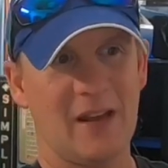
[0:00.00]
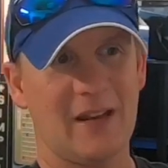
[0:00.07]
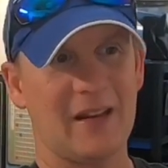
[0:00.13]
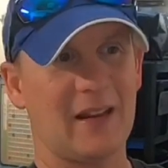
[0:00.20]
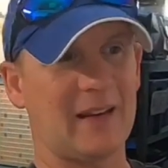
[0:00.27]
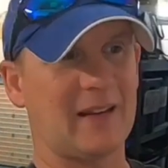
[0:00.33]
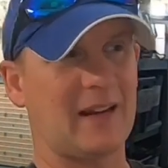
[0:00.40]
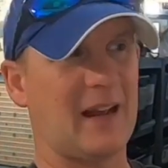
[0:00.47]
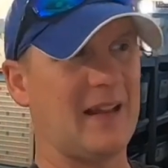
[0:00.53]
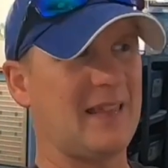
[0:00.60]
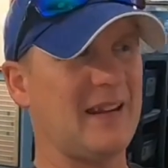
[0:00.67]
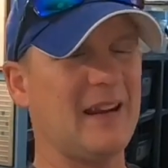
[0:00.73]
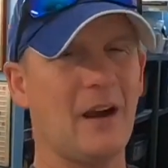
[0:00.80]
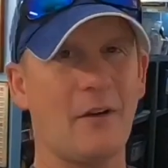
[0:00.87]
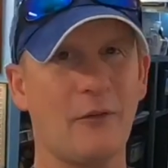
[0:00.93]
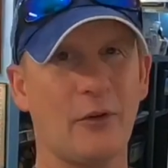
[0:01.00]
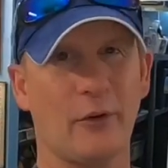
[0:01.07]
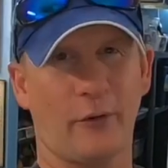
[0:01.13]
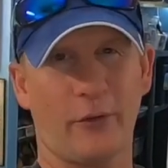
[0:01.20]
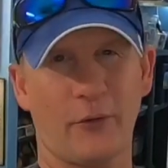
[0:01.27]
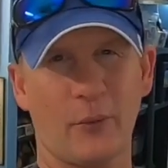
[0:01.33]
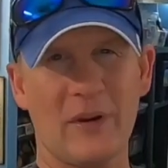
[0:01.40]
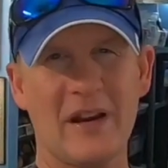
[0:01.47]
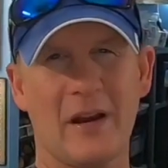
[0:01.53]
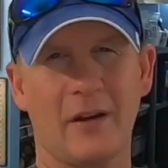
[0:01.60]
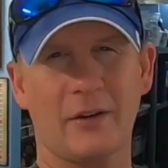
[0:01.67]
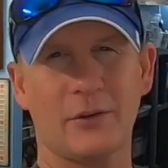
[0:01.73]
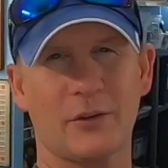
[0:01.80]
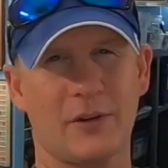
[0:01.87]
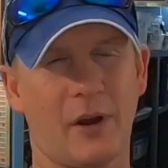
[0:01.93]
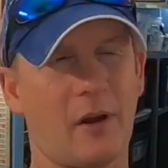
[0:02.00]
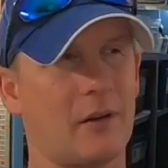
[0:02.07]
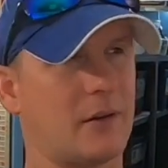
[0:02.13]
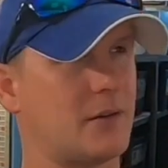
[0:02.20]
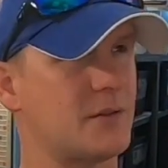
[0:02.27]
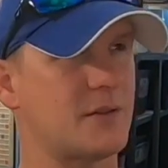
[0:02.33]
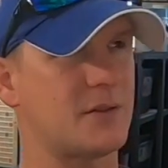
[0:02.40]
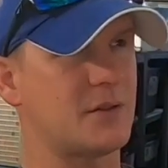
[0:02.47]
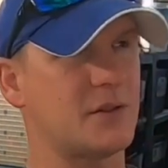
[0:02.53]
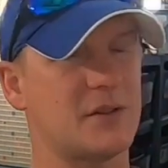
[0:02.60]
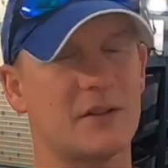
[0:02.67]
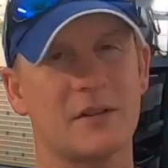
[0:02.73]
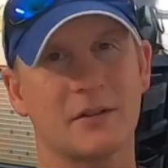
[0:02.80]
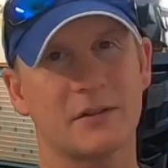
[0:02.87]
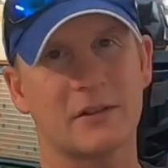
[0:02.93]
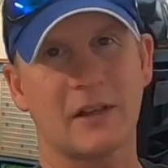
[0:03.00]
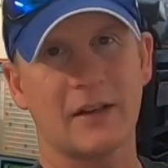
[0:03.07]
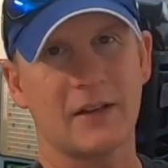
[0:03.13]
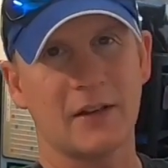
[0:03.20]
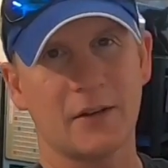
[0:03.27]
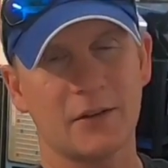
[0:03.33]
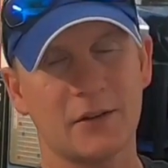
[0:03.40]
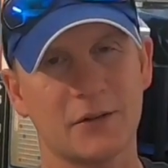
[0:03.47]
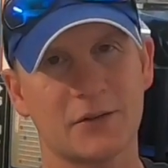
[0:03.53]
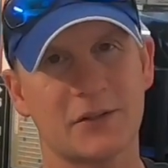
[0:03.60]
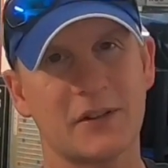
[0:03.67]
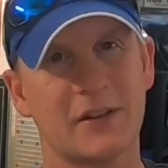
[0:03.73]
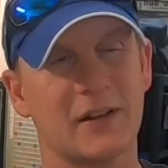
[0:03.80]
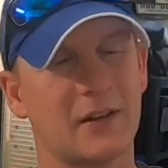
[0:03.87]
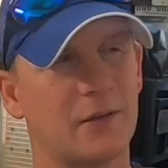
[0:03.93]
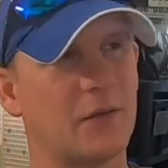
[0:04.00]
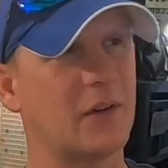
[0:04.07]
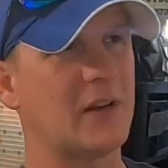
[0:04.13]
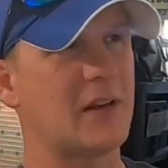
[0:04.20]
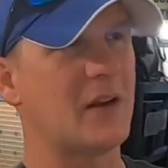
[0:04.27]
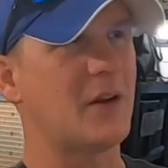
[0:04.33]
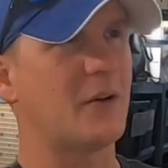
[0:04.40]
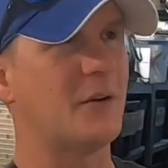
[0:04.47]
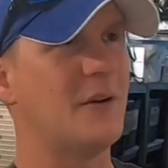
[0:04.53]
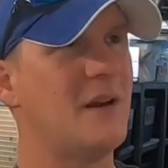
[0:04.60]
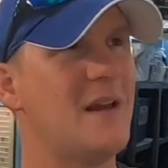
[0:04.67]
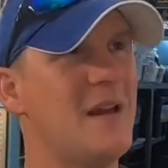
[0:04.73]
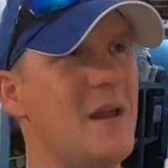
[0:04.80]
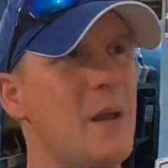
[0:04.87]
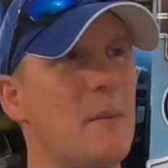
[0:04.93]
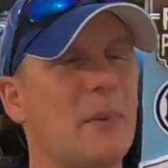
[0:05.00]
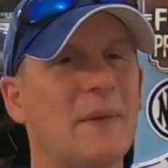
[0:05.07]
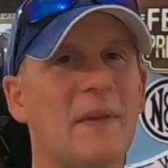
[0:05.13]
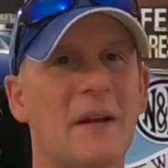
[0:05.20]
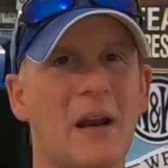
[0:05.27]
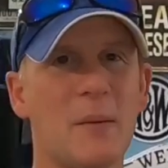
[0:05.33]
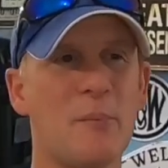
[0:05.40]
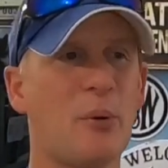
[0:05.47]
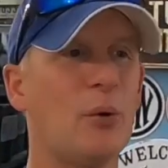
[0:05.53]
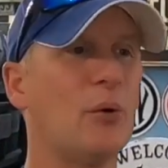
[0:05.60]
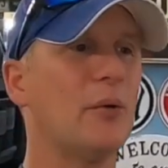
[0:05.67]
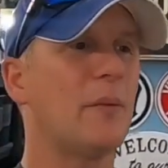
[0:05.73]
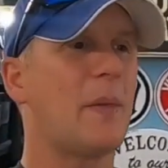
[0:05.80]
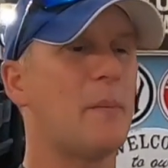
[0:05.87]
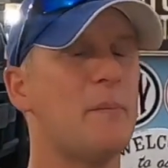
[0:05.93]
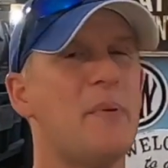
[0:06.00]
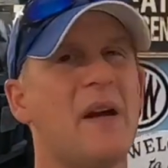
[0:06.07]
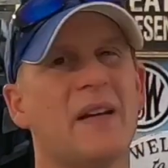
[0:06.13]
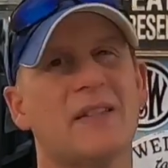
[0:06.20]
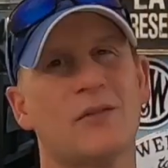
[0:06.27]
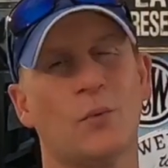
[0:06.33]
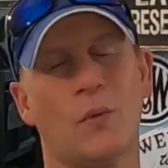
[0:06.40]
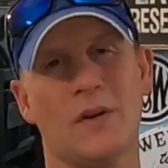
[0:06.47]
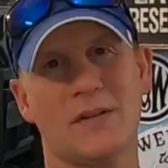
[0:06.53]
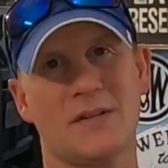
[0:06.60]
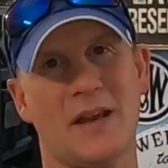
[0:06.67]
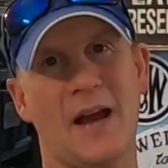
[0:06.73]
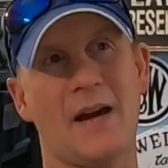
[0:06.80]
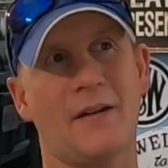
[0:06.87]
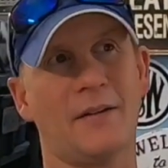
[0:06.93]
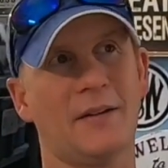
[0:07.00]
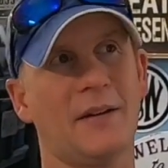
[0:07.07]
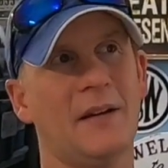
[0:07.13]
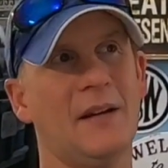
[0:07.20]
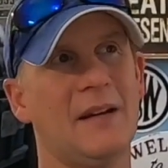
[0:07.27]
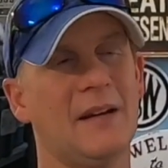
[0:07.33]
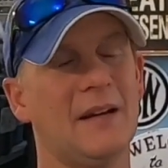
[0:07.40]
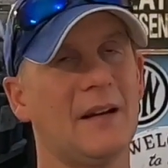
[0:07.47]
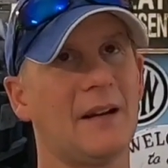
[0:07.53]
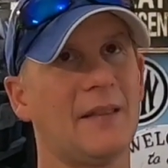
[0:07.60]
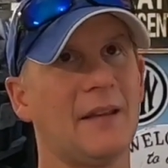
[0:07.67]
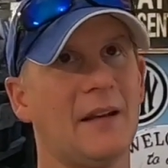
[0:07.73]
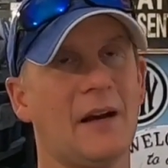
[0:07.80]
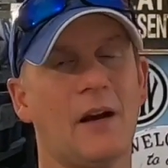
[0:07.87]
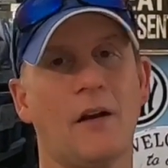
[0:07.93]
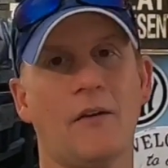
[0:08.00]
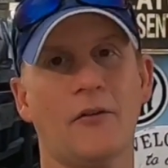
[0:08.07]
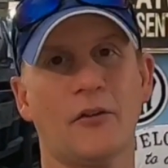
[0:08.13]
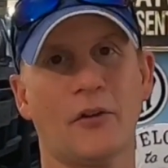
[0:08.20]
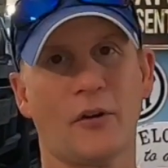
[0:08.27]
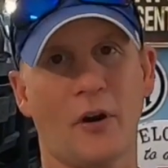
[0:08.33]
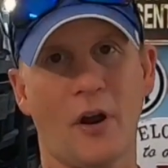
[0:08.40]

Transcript: Like, I think I offered her $300, and she still said no. You'll see it in a video. But then I pulled the best ones out, and I think I offered her